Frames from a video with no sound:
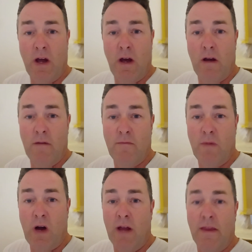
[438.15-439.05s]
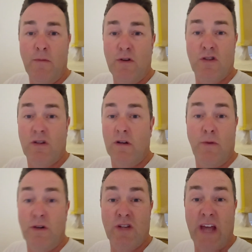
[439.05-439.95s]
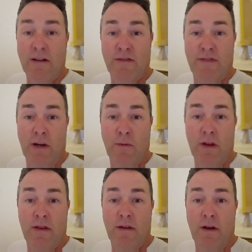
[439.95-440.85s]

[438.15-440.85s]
And then we just counterfill it with